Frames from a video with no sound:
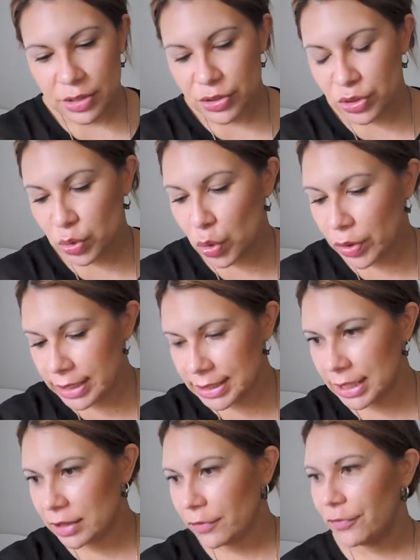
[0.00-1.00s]
store
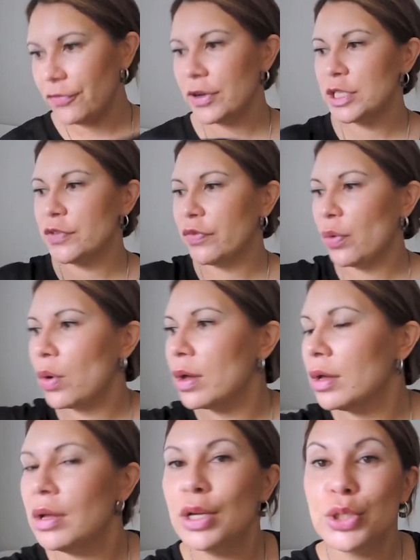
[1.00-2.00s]
it in the fridge
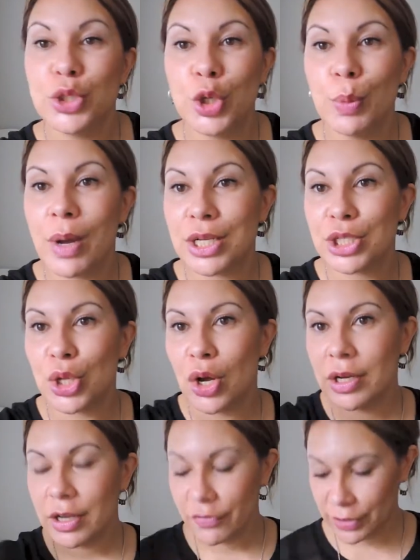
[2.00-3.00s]
for too much
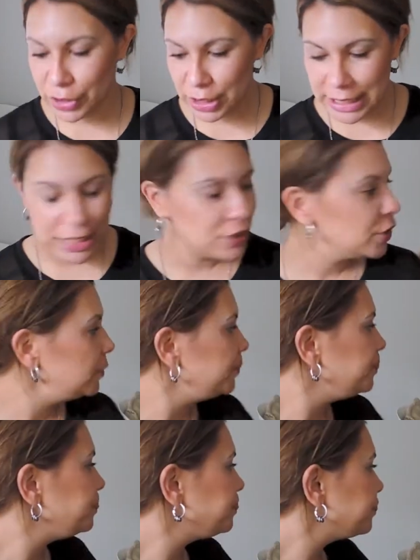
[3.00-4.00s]
longer if I don't need to.
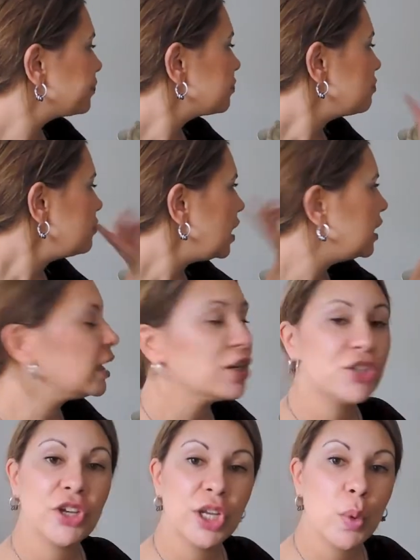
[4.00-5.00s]
I'm
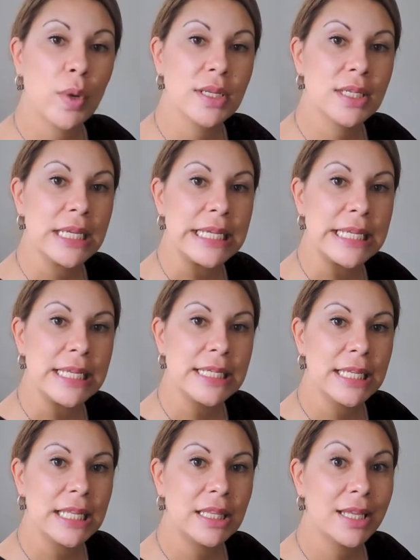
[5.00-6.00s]
going to show you what
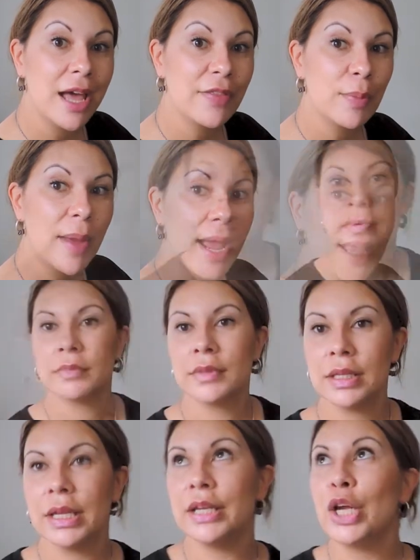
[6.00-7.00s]
is in the other bag.
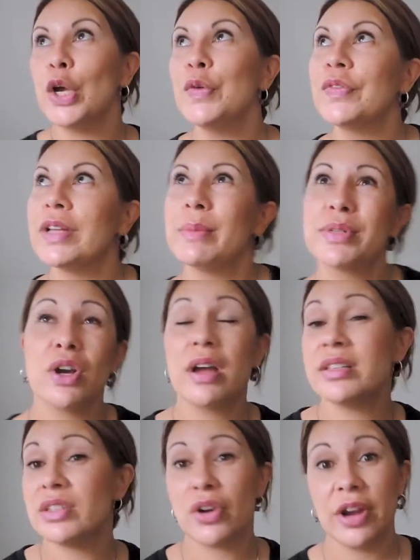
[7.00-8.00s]
And hopefully, I'm
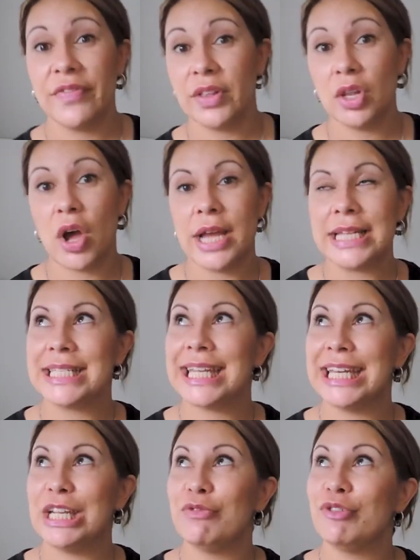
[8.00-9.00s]
sorry if the light
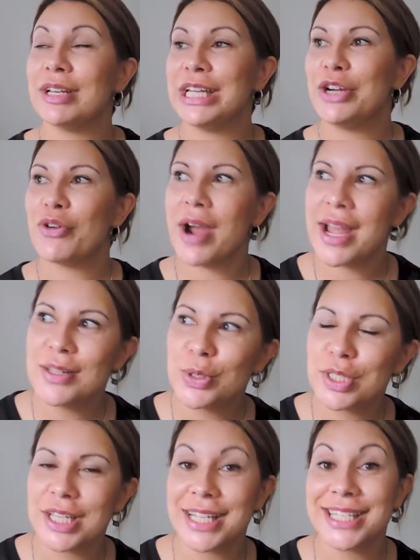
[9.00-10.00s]
is getting really grey. It
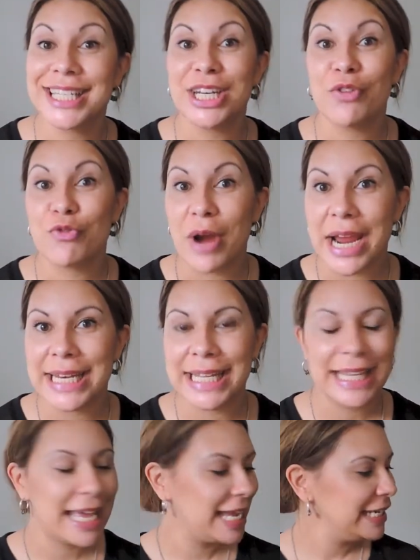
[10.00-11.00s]
looks like it's going to rain
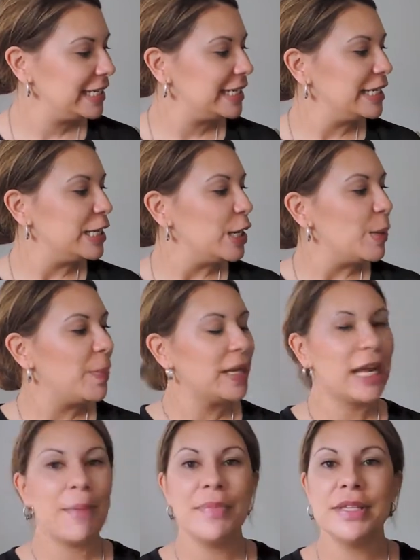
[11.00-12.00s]
again.
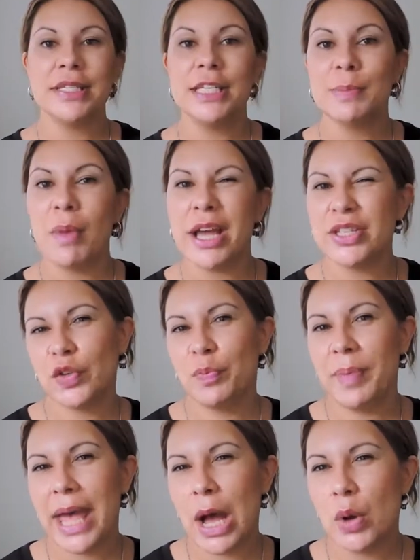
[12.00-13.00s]
But this is my sort
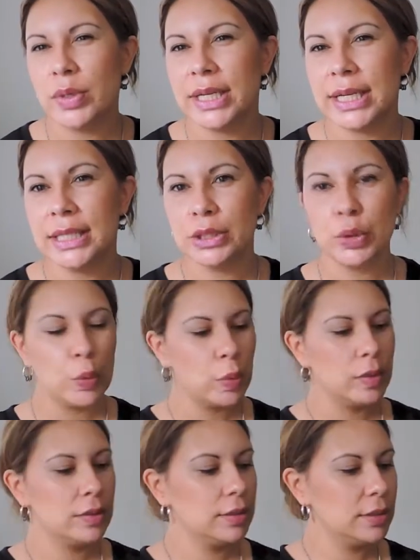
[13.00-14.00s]
of powder
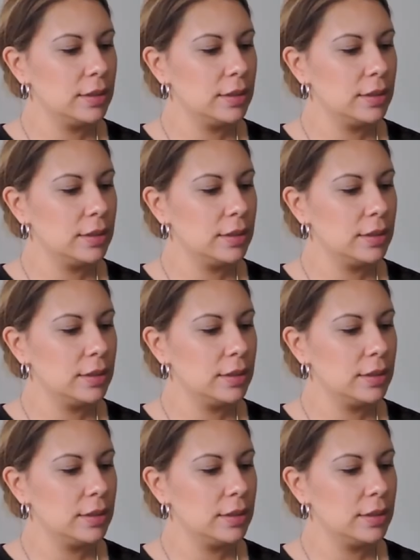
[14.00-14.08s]
little